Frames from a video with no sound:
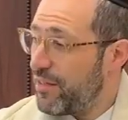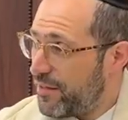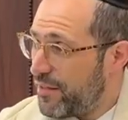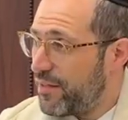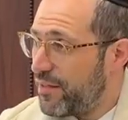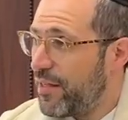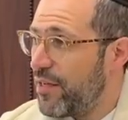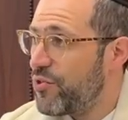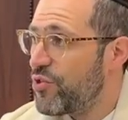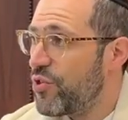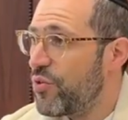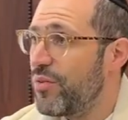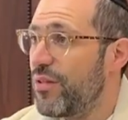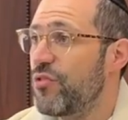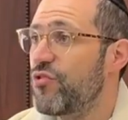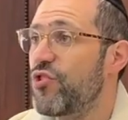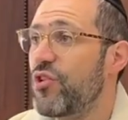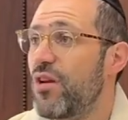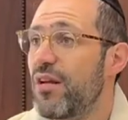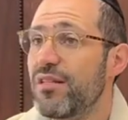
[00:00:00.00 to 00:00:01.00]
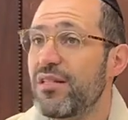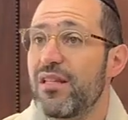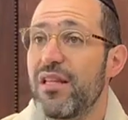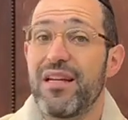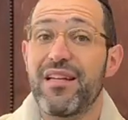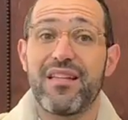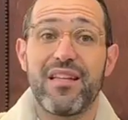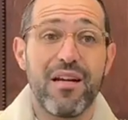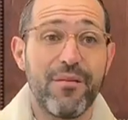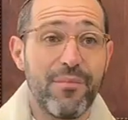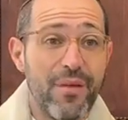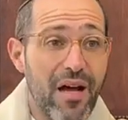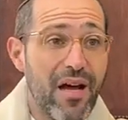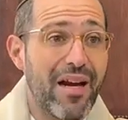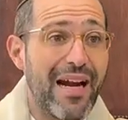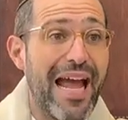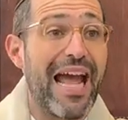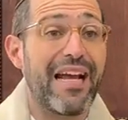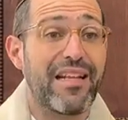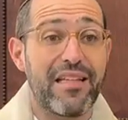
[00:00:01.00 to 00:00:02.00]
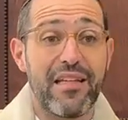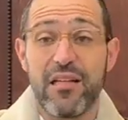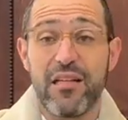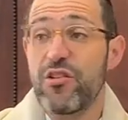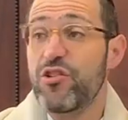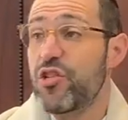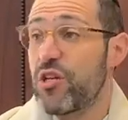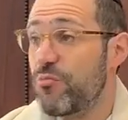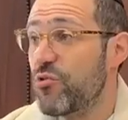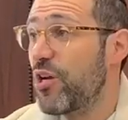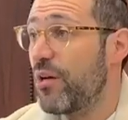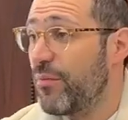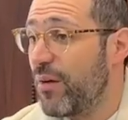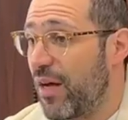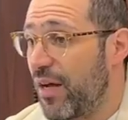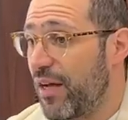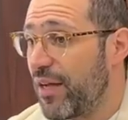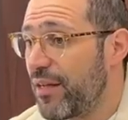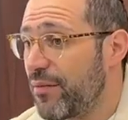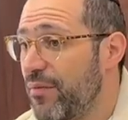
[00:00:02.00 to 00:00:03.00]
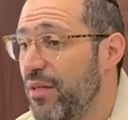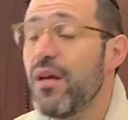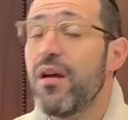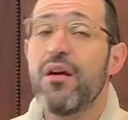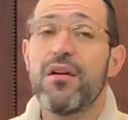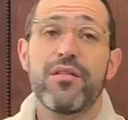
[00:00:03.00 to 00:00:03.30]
to teach you that just like Tamar acted L'Shem Shamayim,